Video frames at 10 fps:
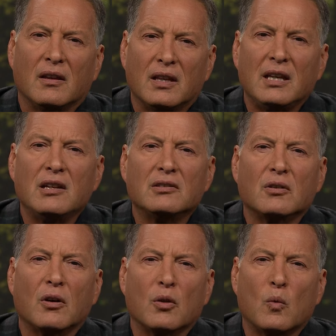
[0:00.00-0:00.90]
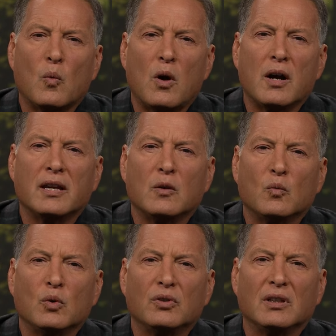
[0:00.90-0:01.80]
These are the walking
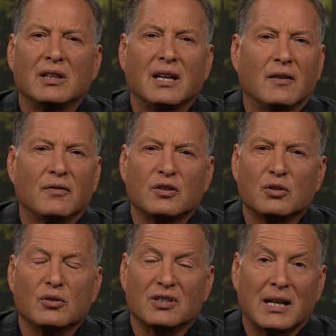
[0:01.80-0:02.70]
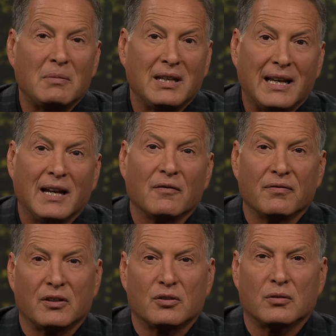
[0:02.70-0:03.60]
wounded in every church, and I mean
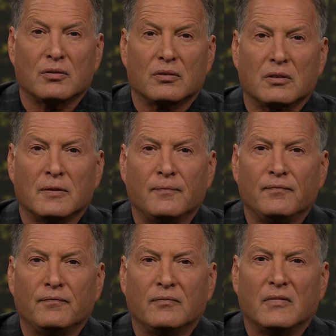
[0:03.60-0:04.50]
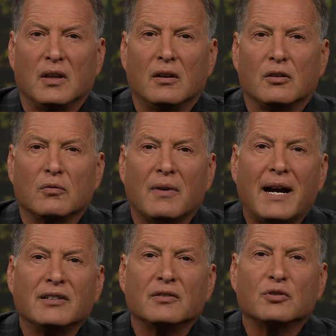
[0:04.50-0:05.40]
every church. The
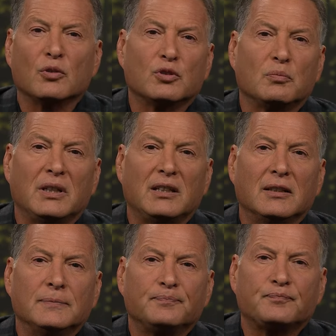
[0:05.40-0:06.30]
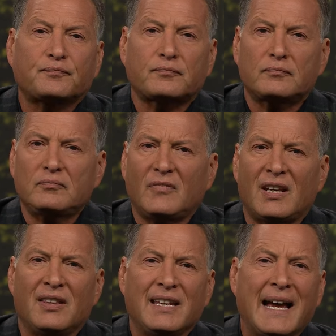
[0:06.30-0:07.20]
rise of social media,
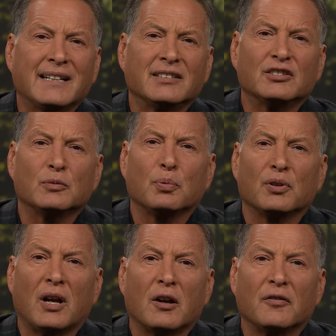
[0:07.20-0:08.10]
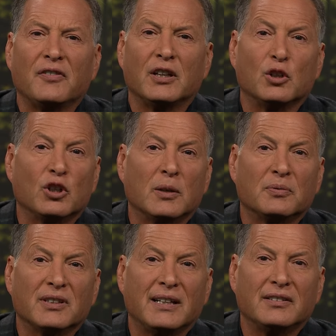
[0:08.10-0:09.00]
the access to pornography and hookup
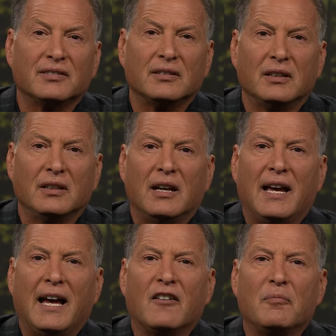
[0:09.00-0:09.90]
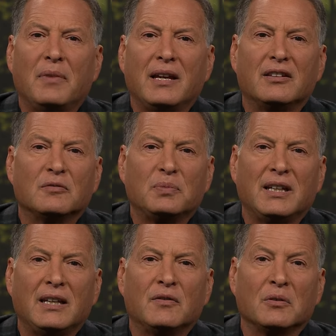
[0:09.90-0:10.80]
sites have made this
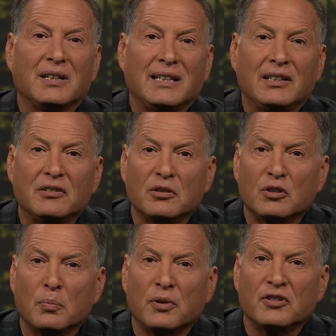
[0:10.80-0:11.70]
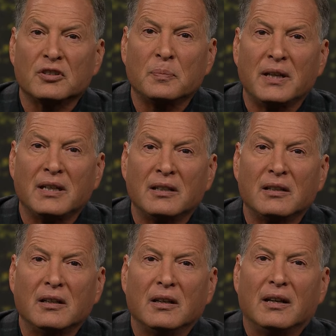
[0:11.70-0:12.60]
behavior easier to participate in
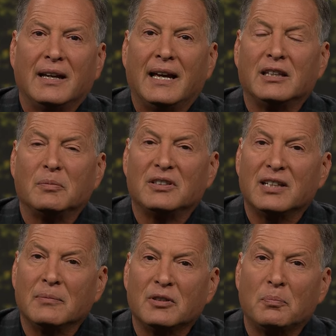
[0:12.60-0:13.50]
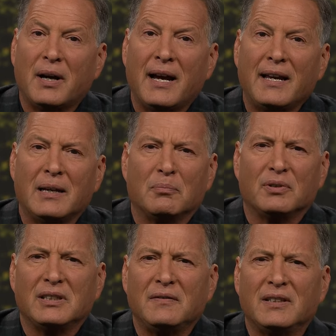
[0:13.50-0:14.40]
and to be tempted by, and
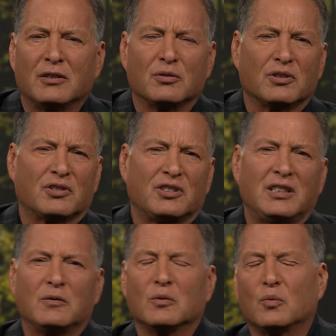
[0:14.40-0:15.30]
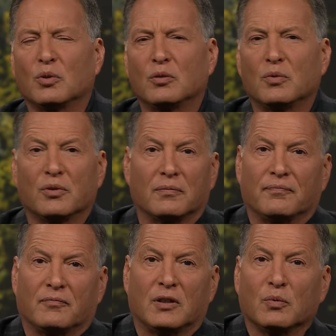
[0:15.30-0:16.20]
believing that there's a secret world where there
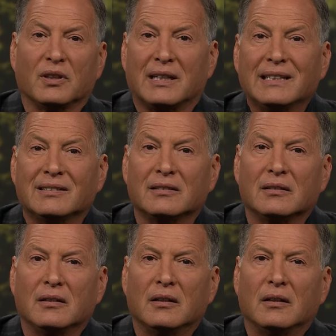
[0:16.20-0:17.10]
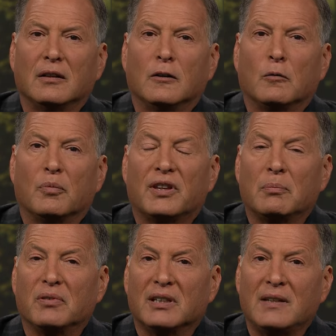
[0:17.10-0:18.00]
really isn't, but they
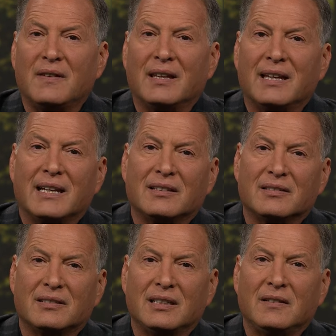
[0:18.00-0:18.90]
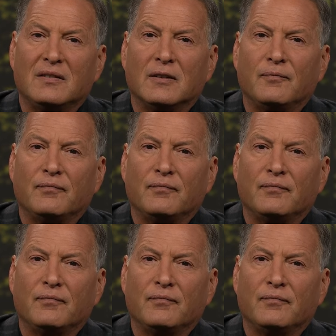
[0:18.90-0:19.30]
believe that and they get deceived.